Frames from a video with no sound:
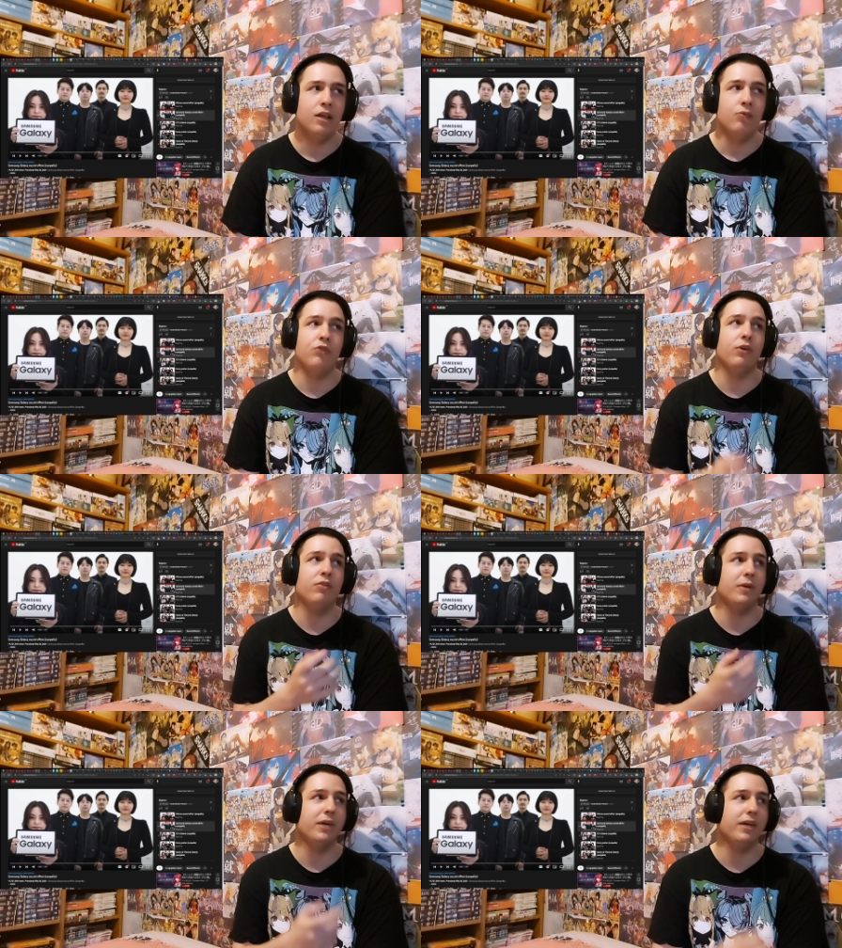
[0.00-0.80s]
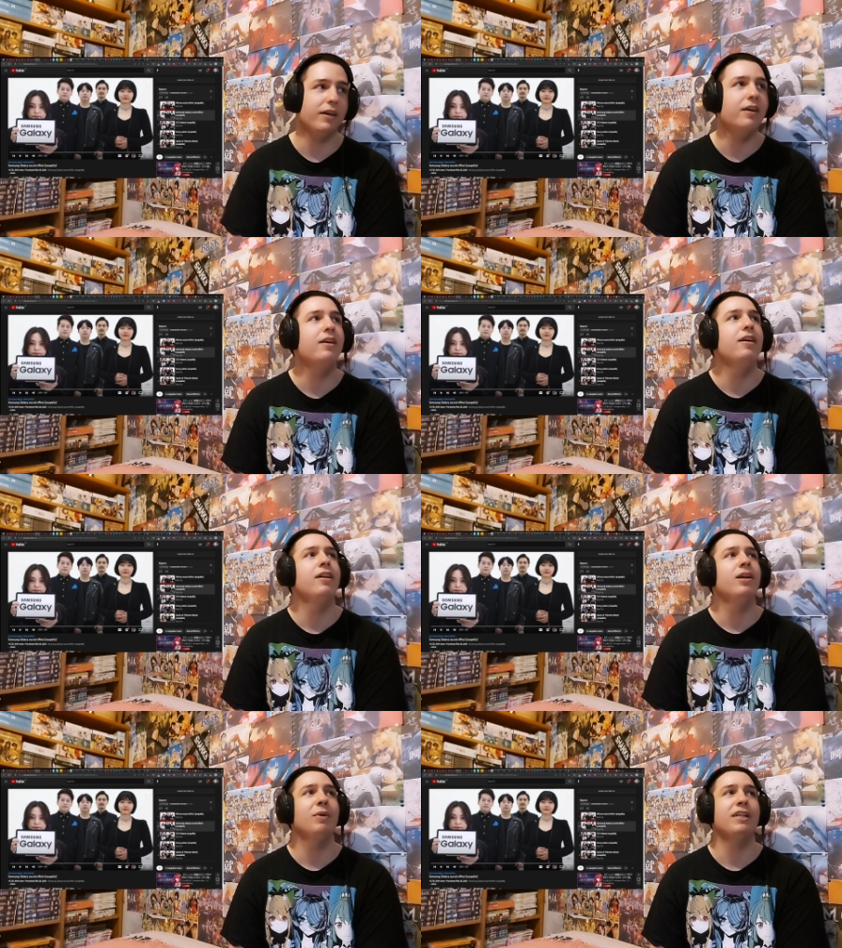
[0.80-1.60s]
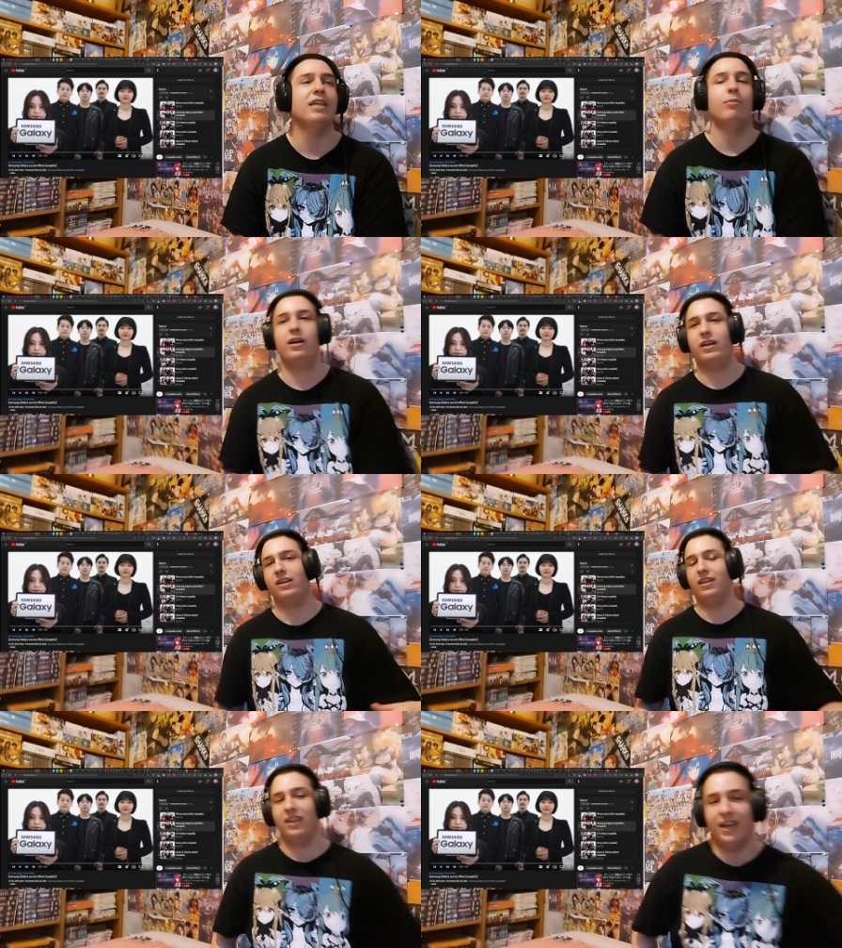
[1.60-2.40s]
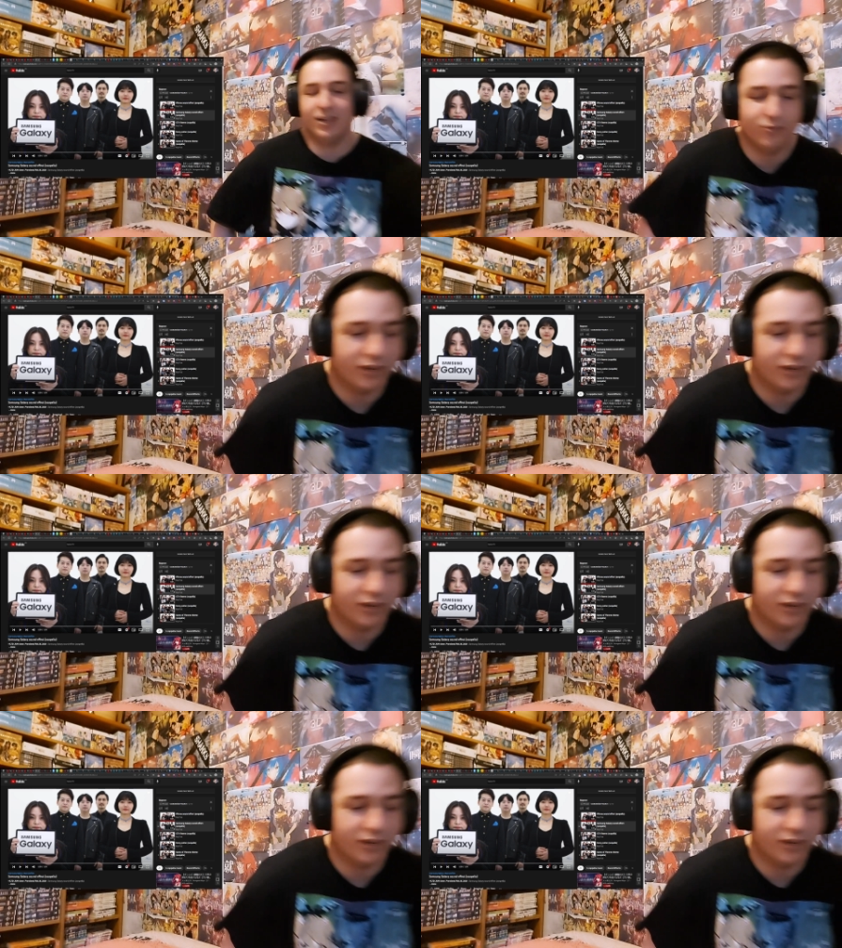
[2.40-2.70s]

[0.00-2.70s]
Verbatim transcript: which was my, uh, my camera and uh,